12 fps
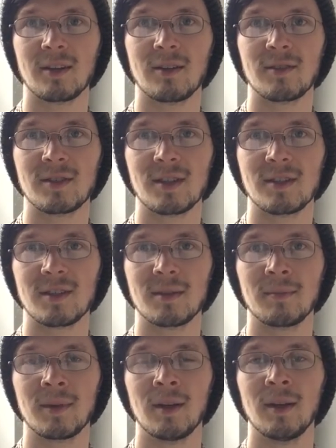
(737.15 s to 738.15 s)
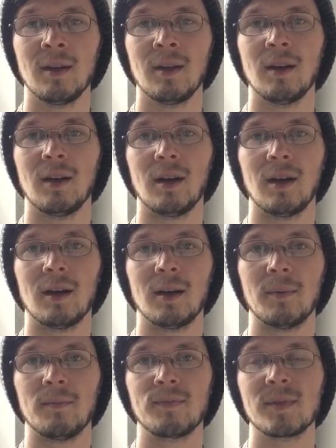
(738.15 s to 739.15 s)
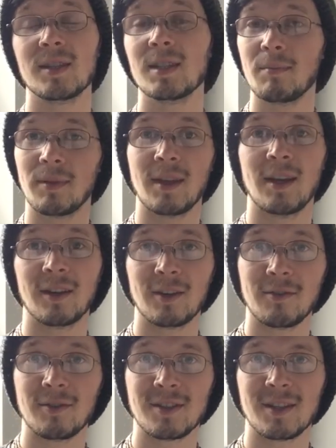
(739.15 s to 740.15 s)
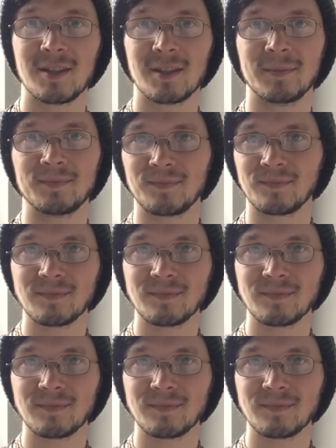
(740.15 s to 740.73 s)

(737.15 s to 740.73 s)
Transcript: nervous system, sympathetic nervous system,